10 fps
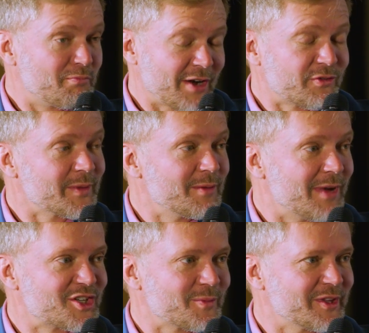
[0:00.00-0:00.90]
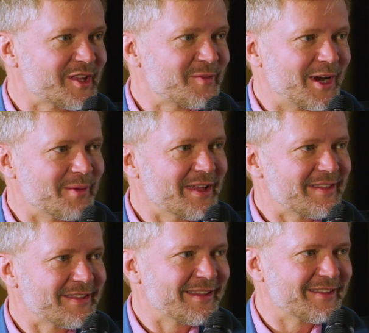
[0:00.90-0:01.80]
Preferably measurable
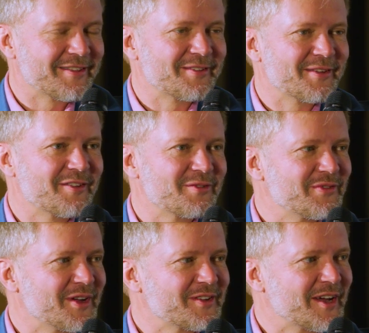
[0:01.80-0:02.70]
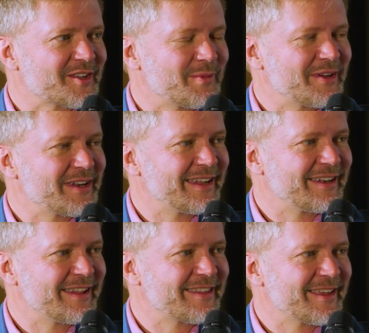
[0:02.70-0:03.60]
experiments, as we've all talked about.
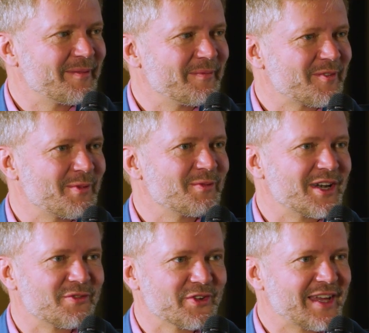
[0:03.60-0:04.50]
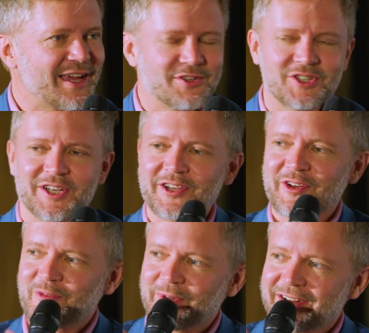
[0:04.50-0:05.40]
And it's been wonderful to have you share your
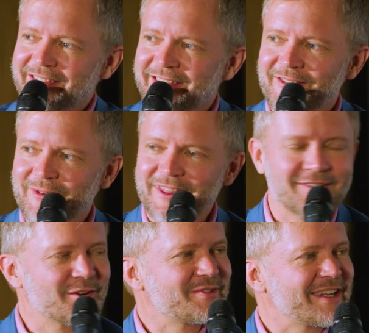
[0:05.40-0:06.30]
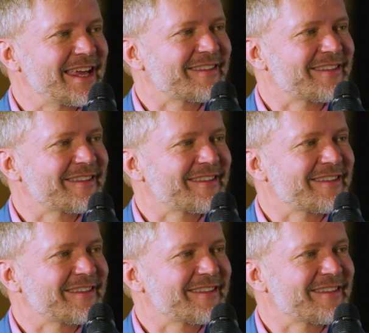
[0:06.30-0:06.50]
experiences with the group today.